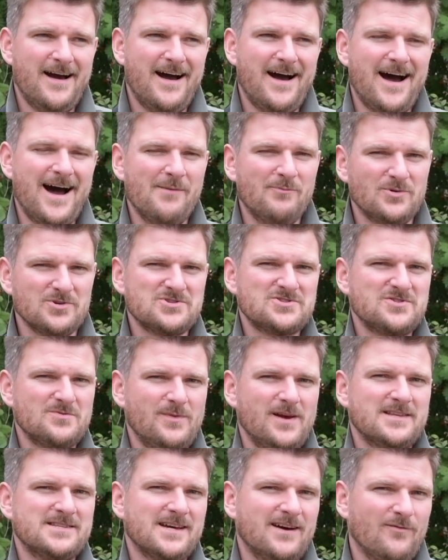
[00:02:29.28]
I must
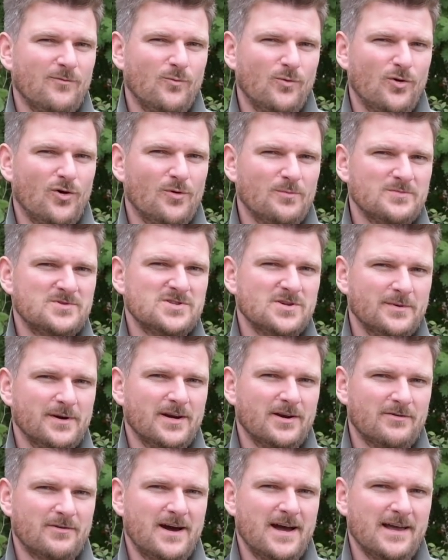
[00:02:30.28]
admit I've warmed to
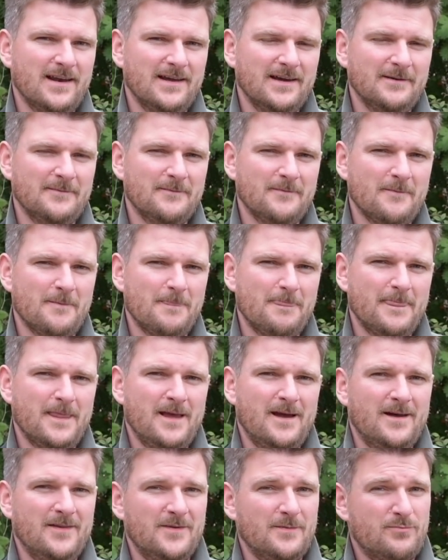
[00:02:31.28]
it greatly.
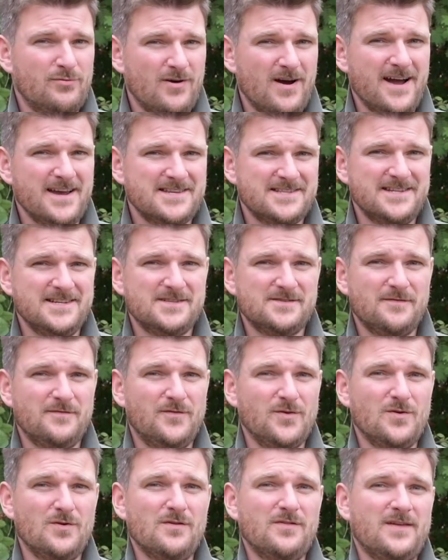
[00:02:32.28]
The price is
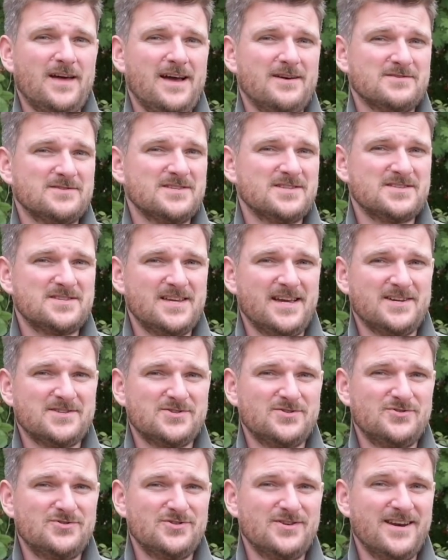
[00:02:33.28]

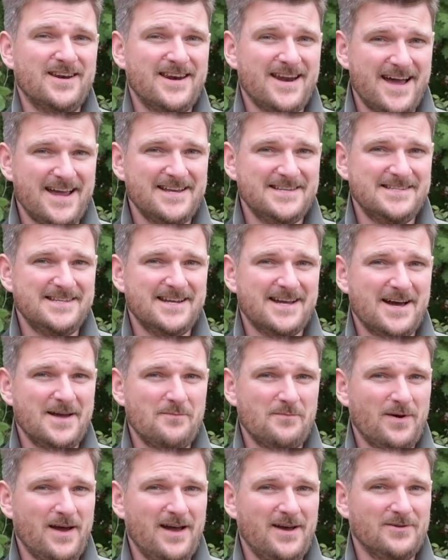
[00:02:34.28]

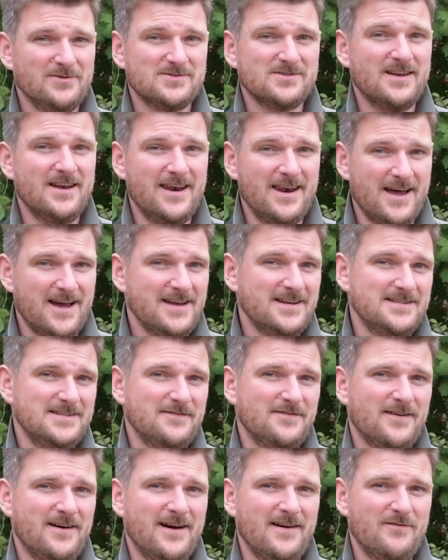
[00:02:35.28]

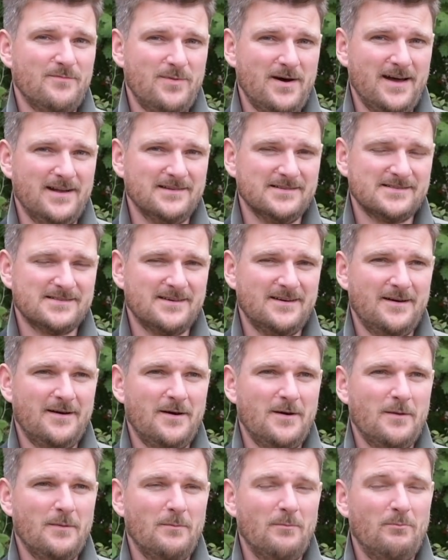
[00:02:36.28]
£4,699.95,
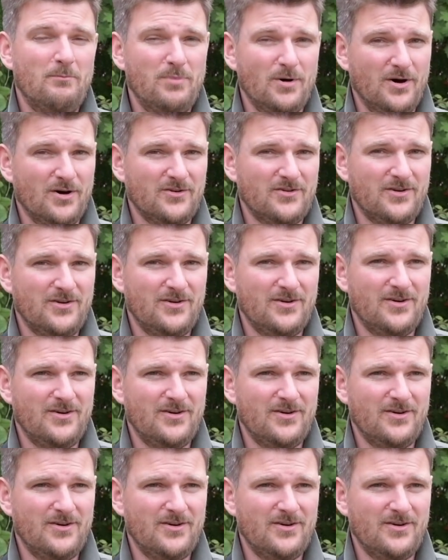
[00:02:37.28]
but